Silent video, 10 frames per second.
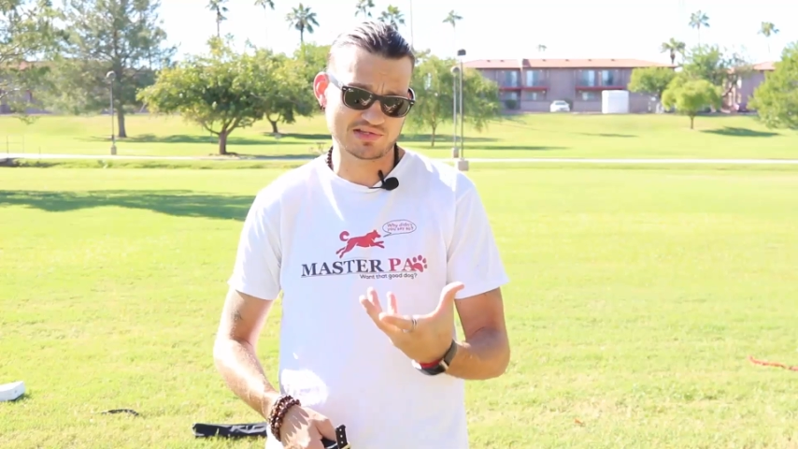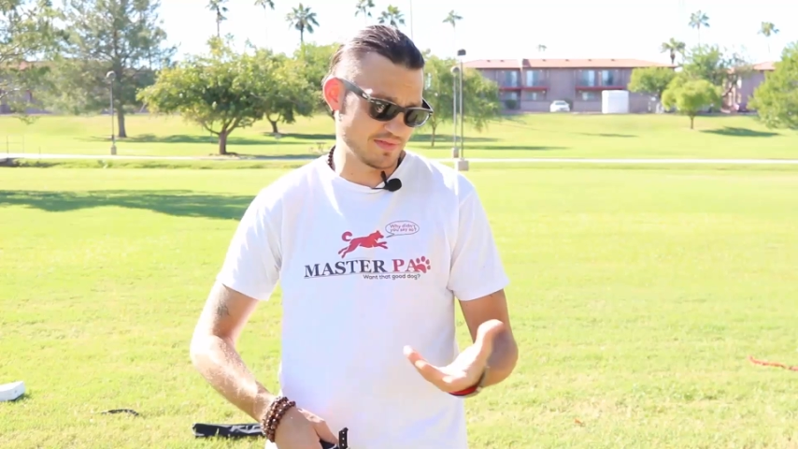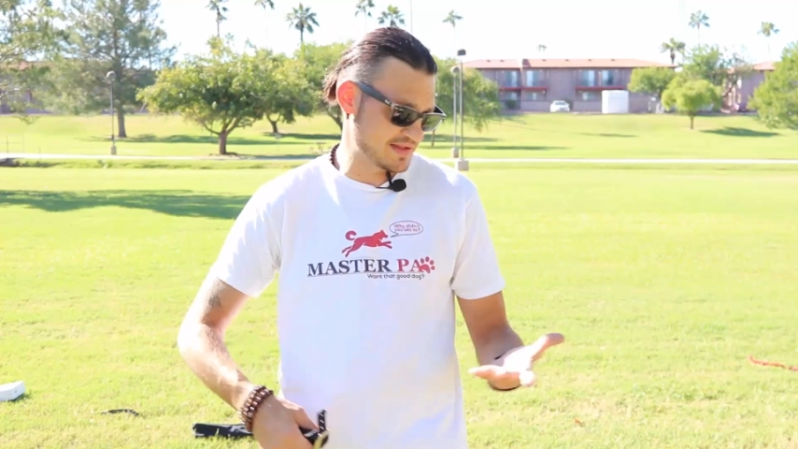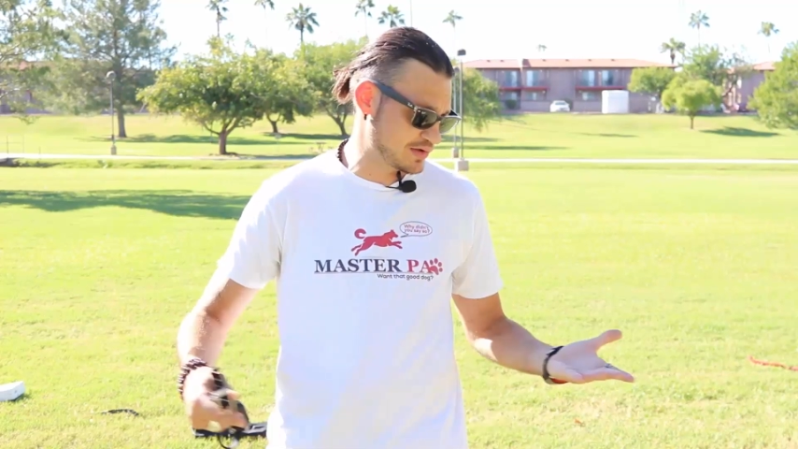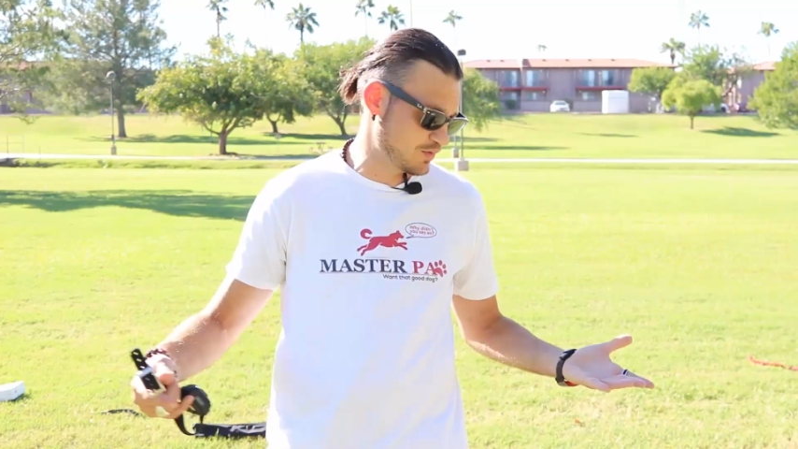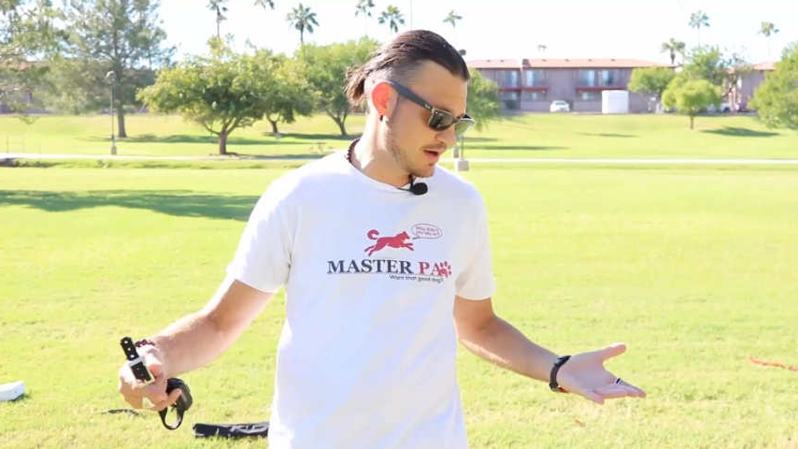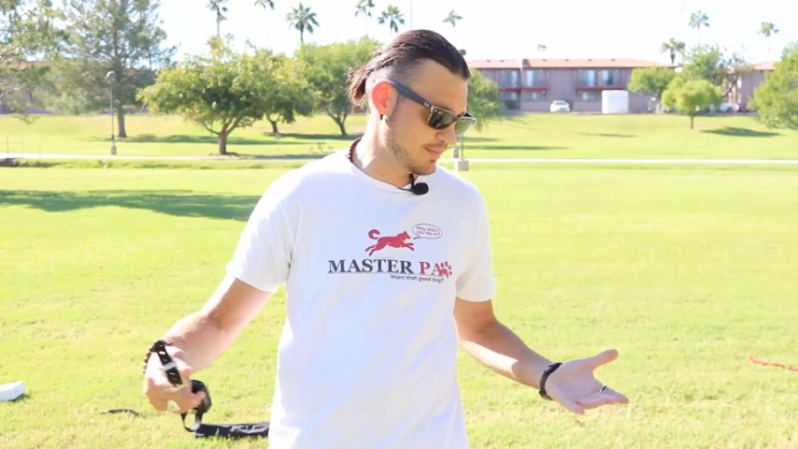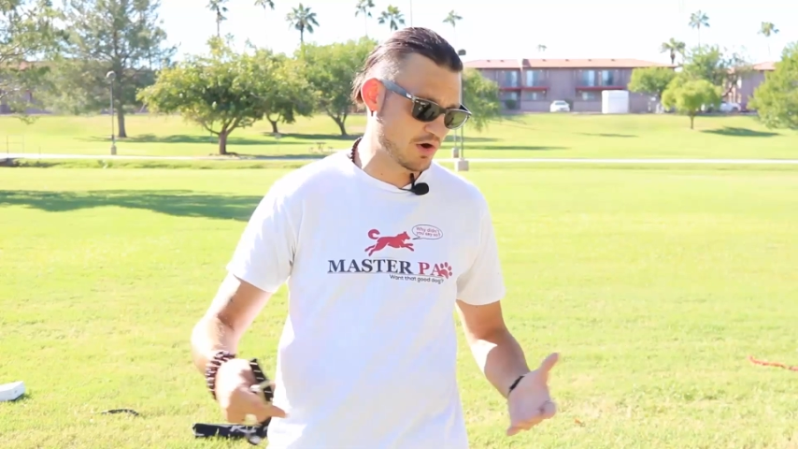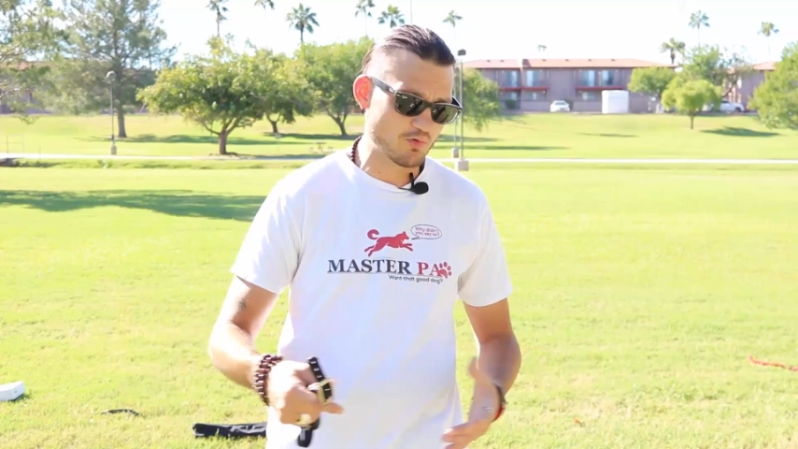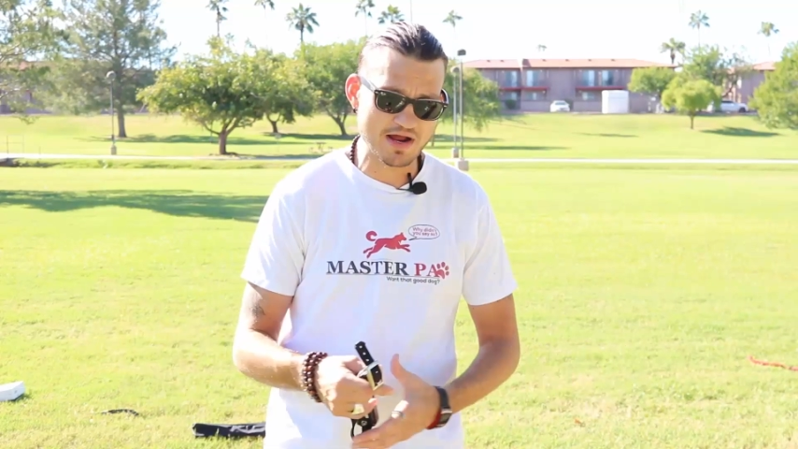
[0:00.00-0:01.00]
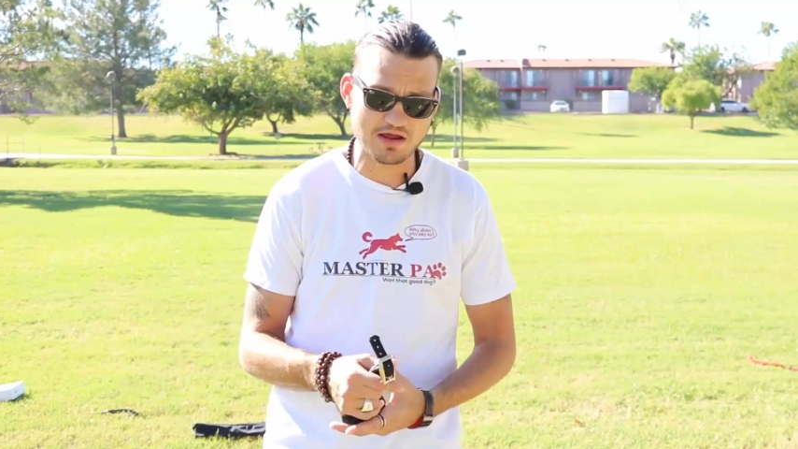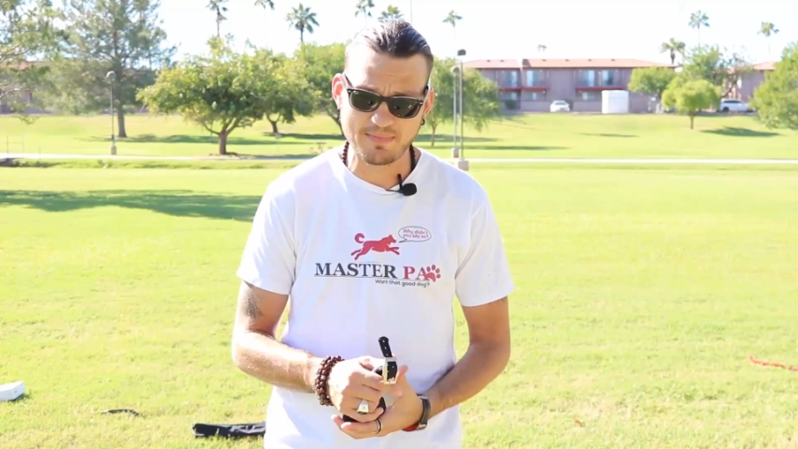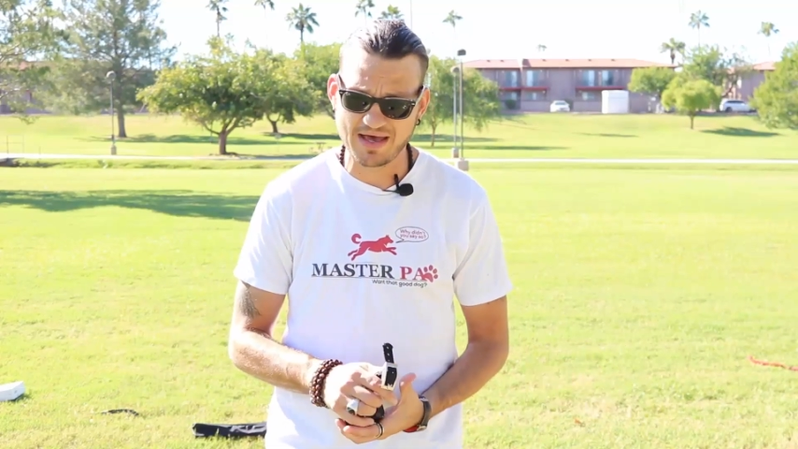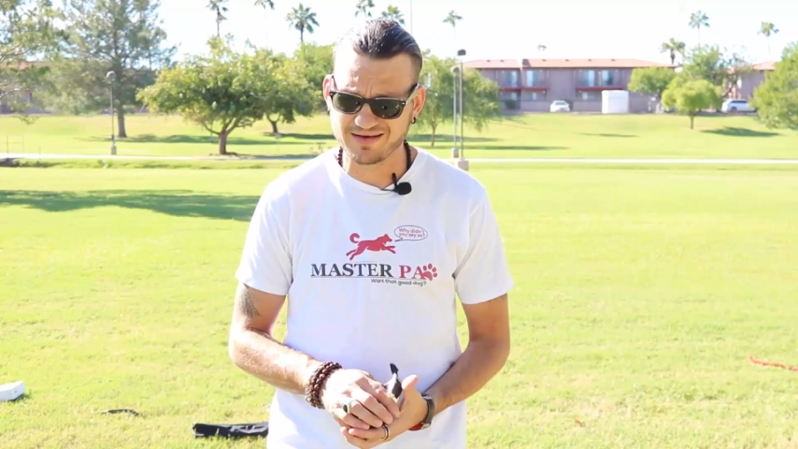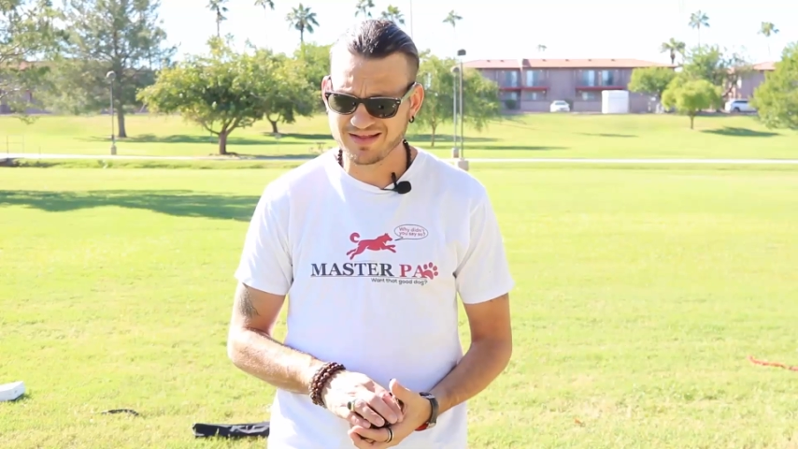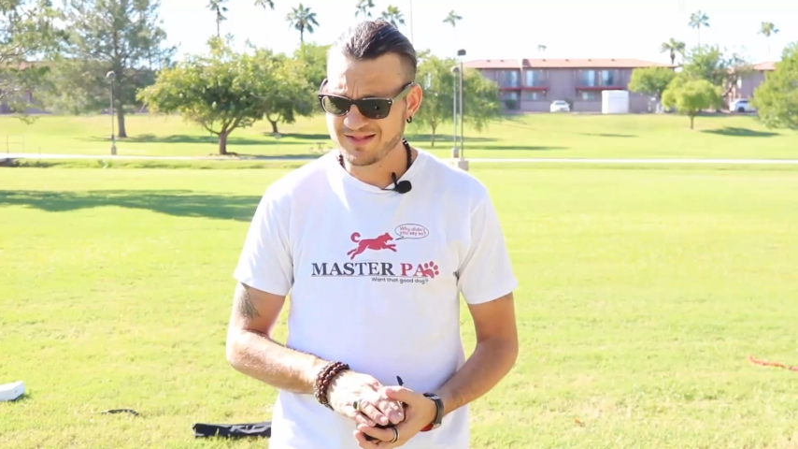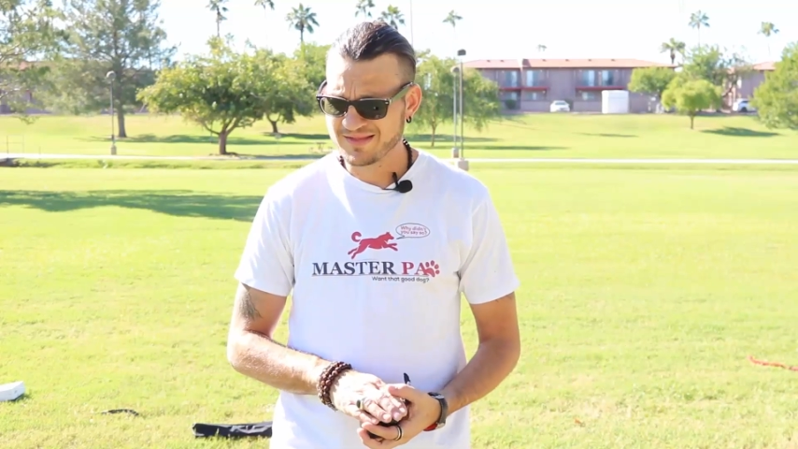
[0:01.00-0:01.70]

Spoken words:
So this is what I'm going to recommend.